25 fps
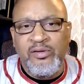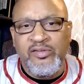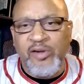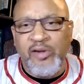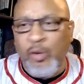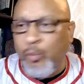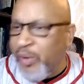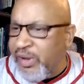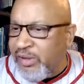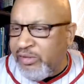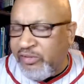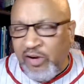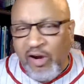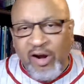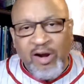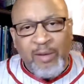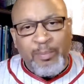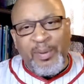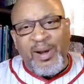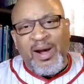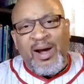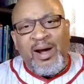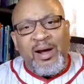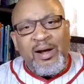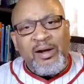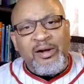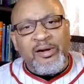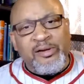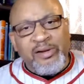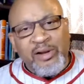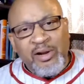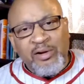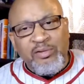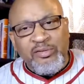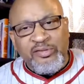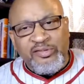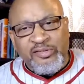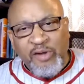So we talk behind
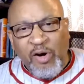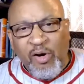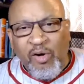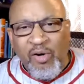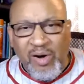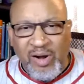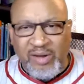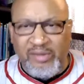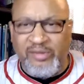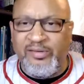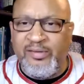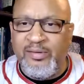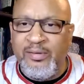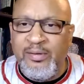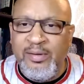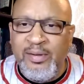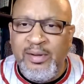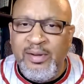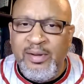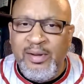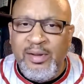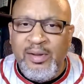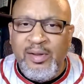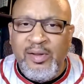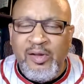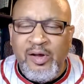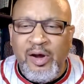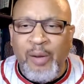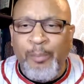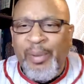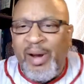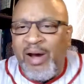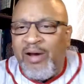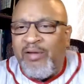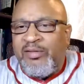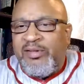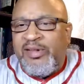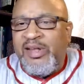closed doors
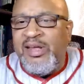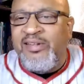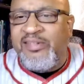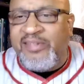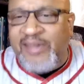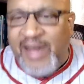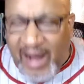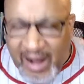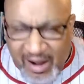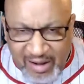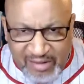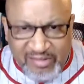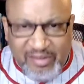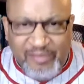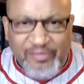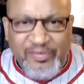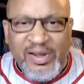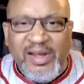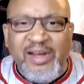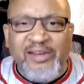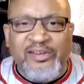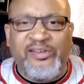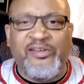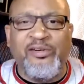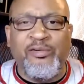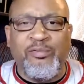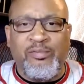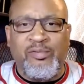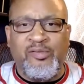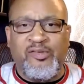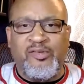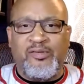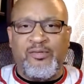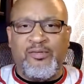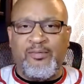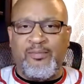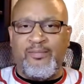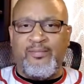about these kinds of
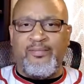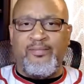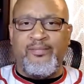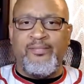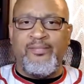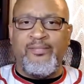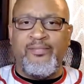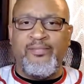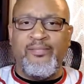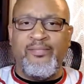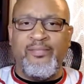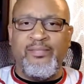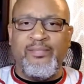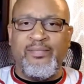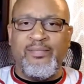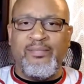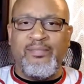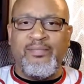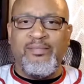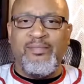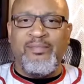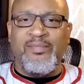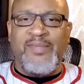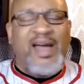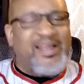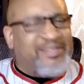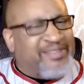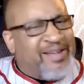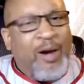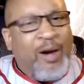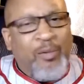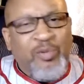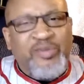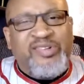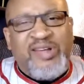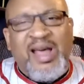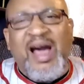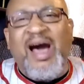issues. That's how
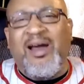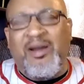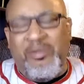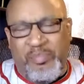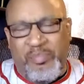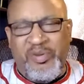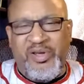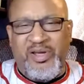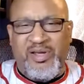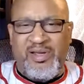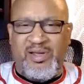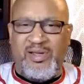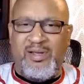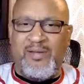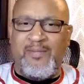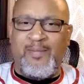it's got to be.